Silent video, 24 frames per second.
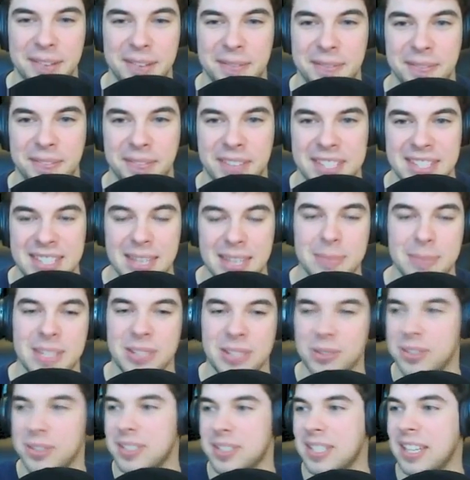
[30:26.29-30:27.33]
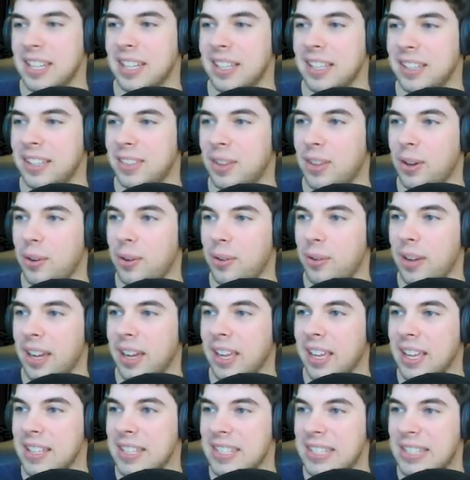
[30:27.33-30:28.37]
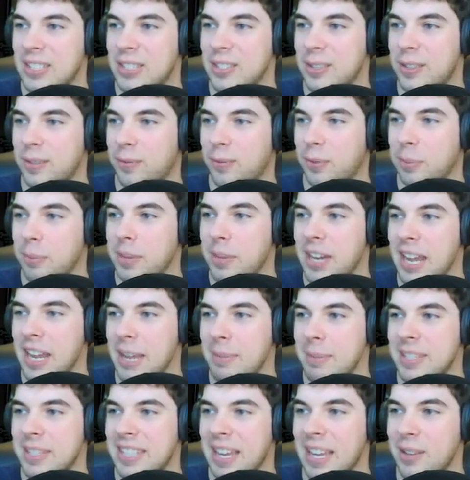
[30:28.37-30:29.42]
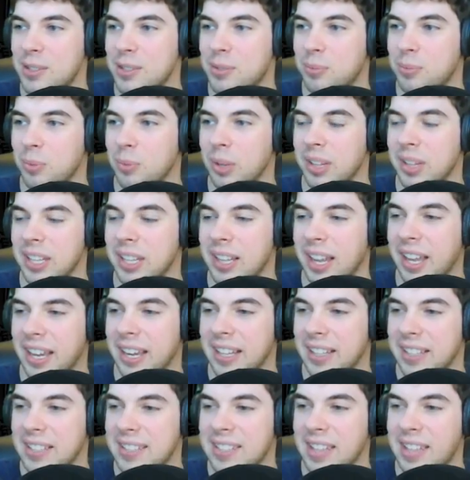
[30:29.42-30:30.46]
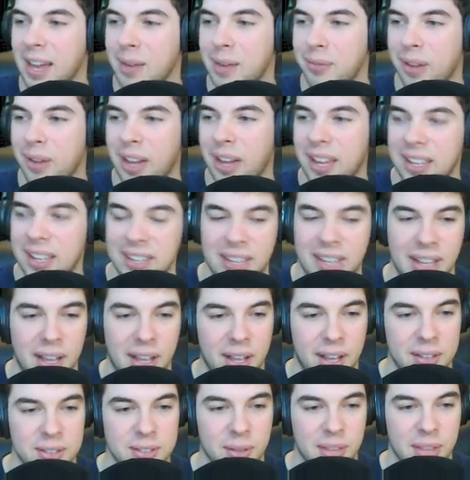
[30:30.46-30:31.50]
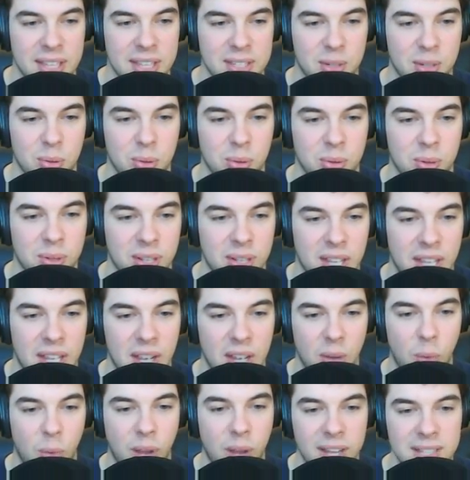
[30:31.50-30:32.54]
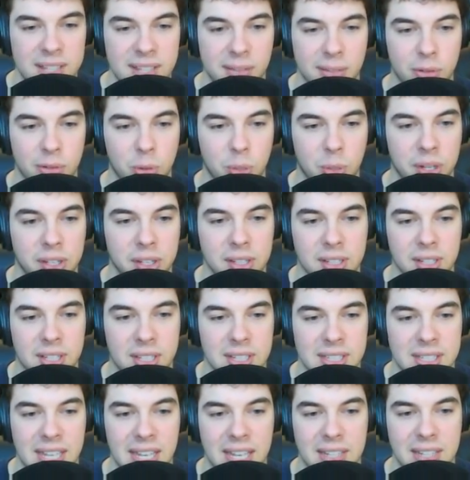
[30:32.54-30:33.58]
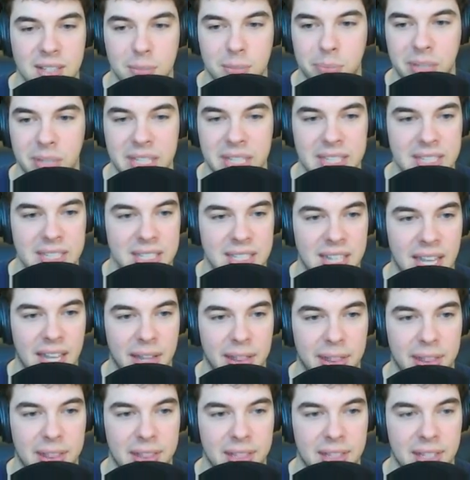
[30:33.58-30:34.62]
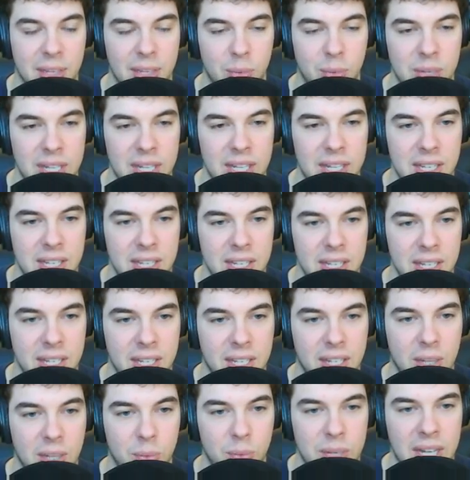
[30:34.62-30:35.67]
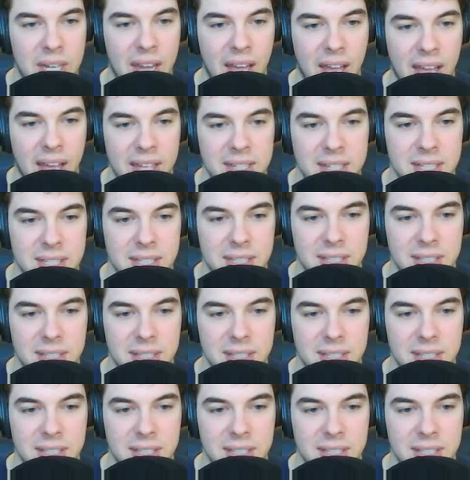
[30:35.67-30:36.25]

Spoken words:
It seems interesting though, I guess. Just from the name, it sounds really like sci-fi. So that's cool. Why is everyone content to bleed to death? Can we not?